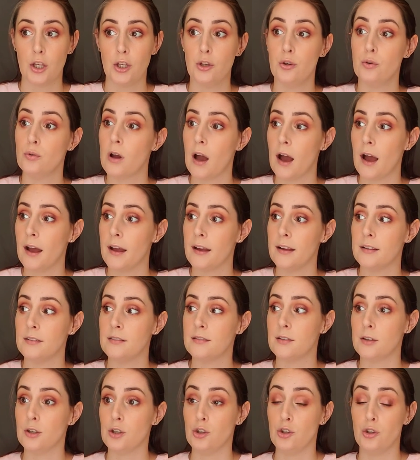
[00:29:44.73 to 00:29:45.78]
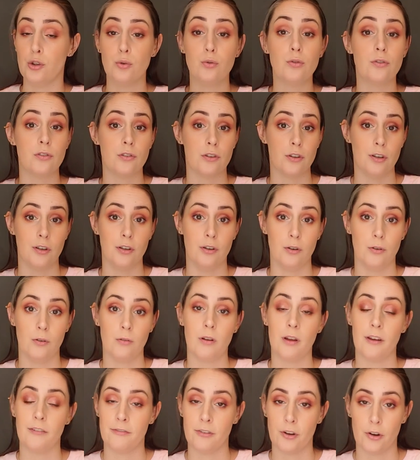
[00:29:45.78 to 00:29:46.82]
you guys used to
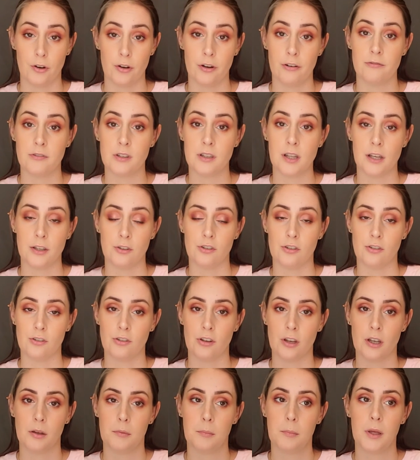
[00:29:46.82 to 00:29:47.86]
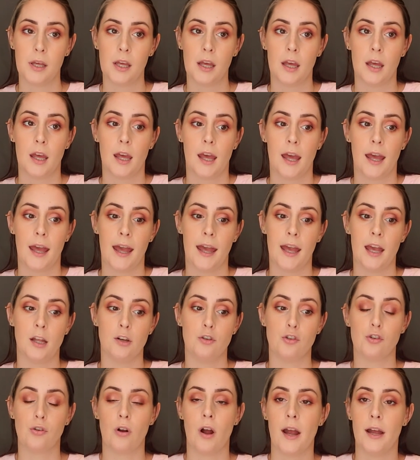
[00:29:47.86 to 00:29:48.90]
do if you're in a relationship
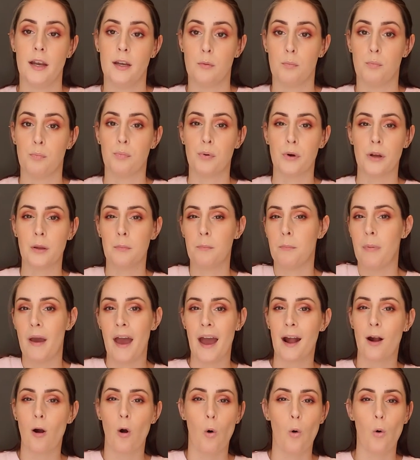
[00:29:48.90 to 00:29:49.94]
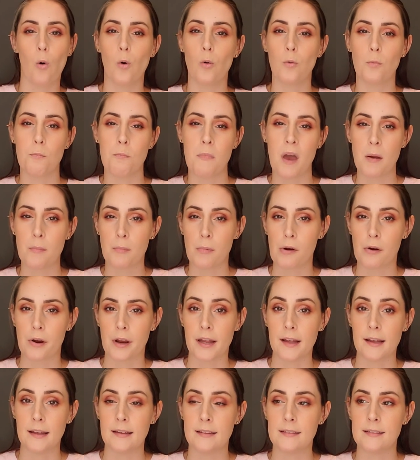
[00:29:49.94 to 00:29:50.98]
and trying to bring back old
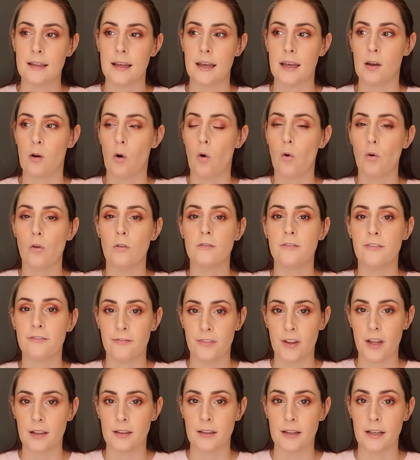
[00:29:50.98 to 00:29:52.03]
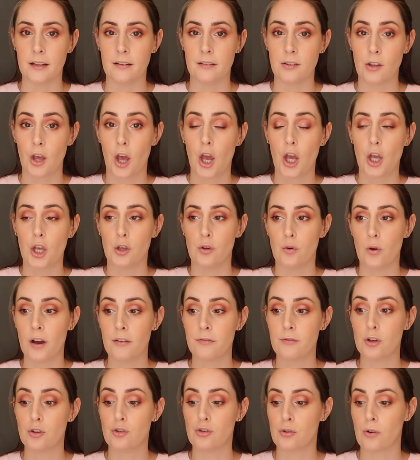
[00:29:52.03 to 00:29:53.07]
memories and old feelings, you
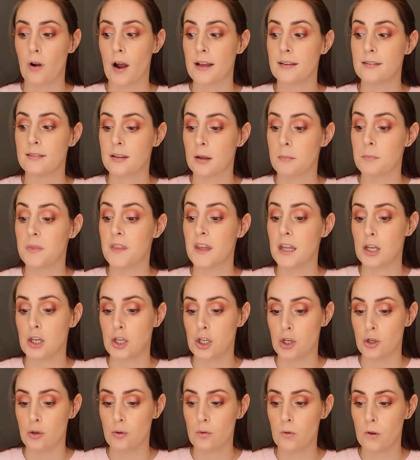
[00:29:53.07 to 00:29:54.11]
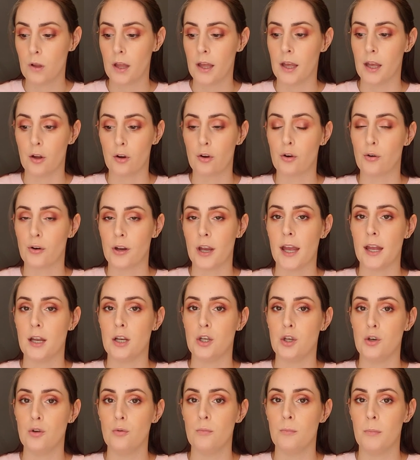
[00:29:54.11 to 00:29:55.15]
have to try something new and create
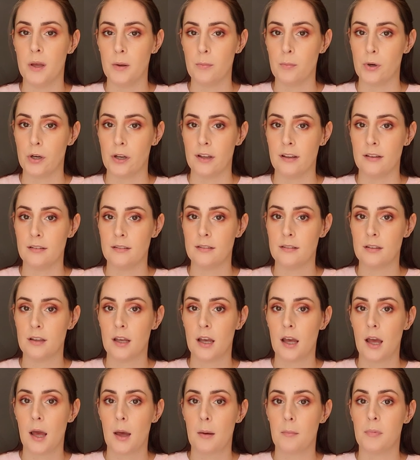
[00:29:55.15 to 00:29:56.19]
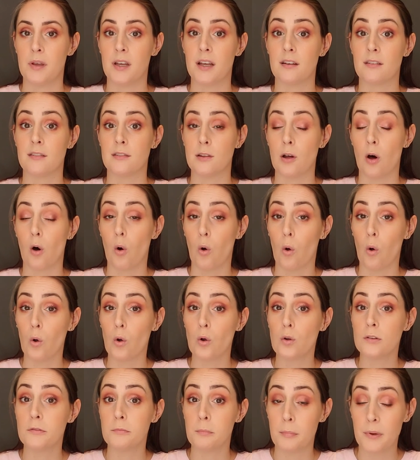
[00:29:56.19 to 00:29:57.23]
new memories. Because the
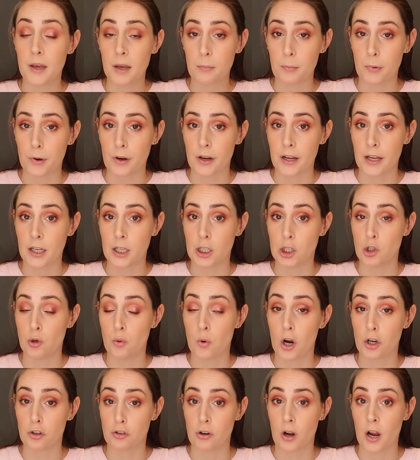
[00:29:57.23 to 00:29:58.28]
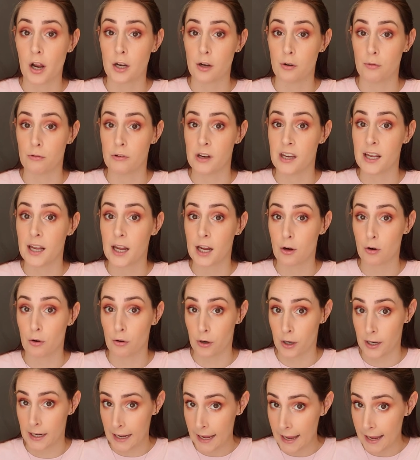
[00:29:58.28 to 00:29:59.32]
old memory you are trying to
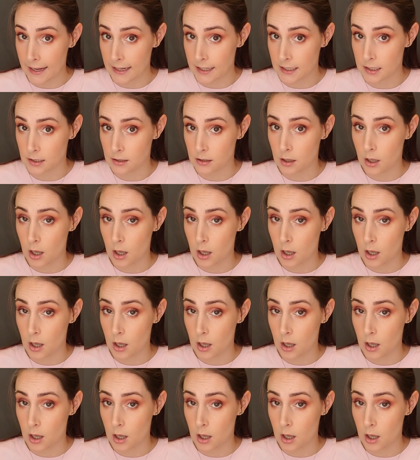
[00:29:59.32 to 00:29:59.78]
recreate